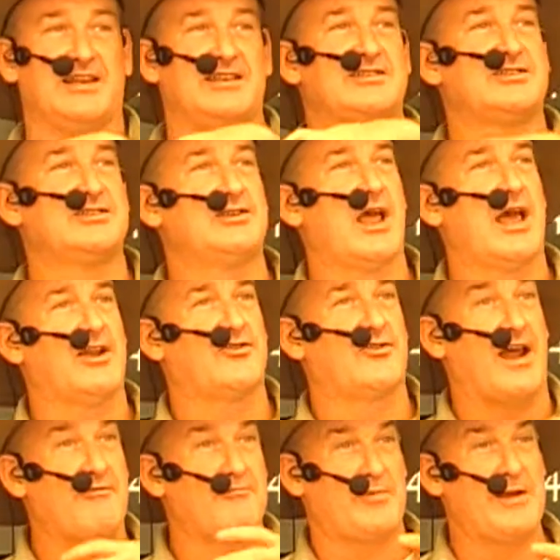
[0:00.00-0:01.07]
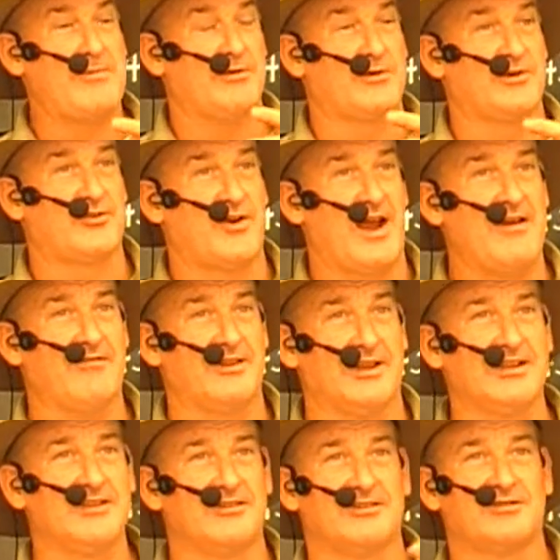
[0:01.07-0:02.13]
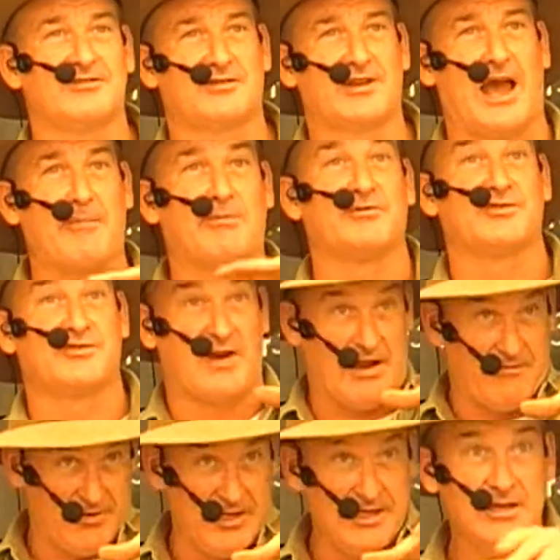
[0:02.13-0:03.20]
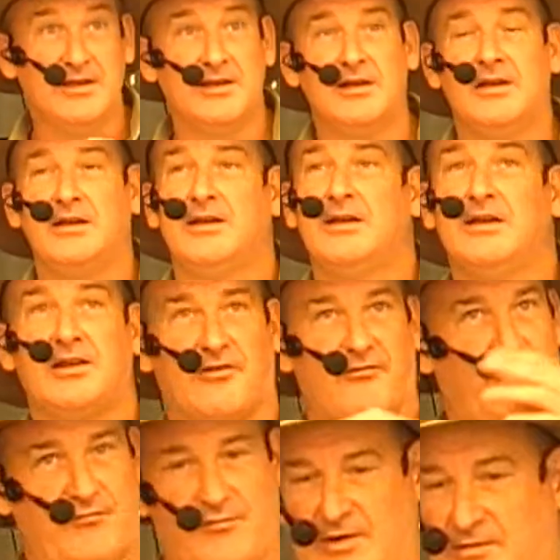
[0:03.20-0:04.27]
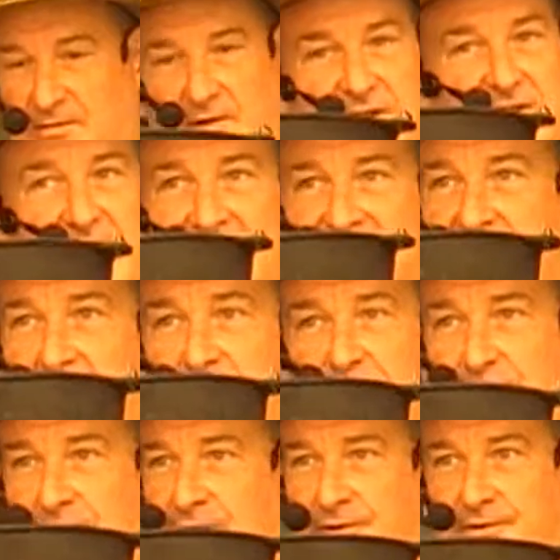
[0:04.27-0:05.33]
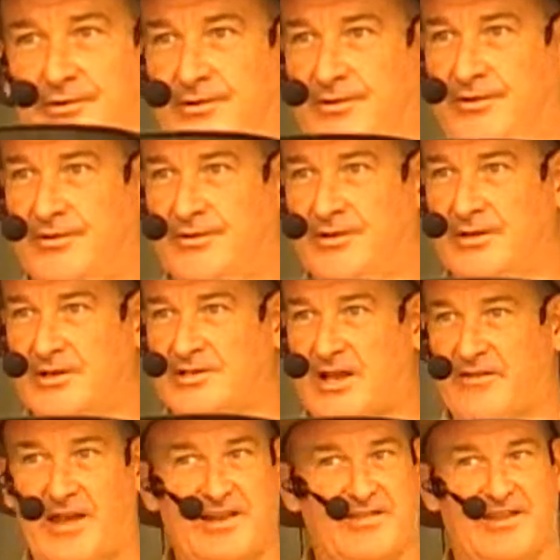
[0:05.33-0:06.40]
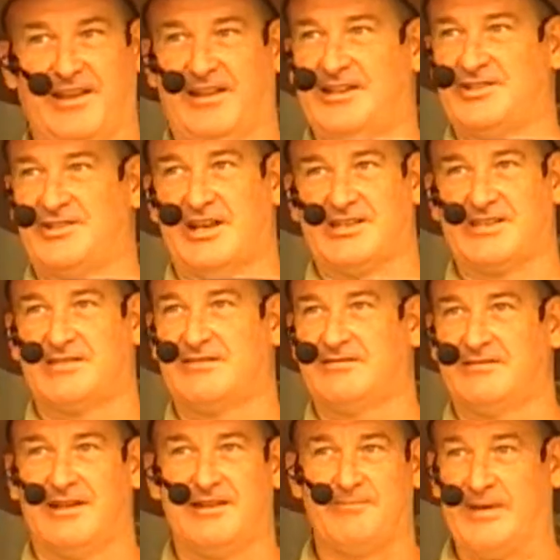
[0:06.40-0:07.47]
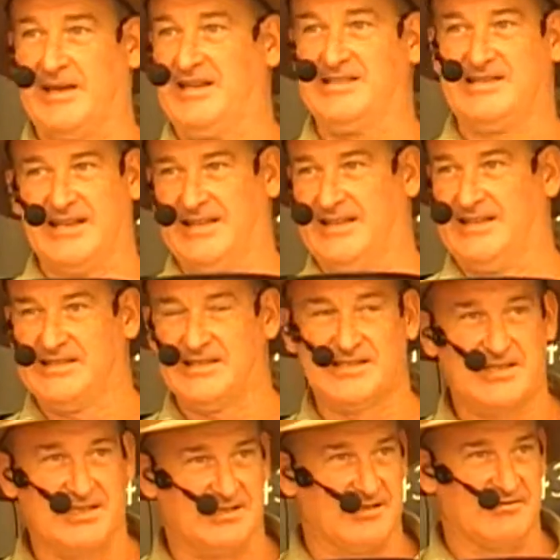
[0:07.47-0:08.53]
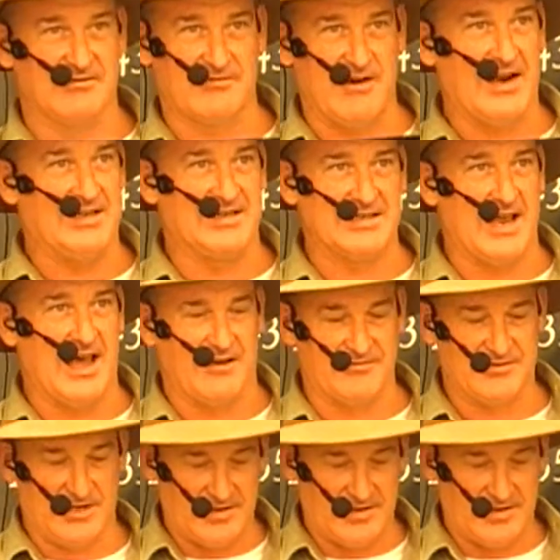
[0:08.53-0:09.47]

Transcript: And these uh, people who are travelling, like couples travelling, that's enough food. So they think it's just bees' knees. It's just great stuff.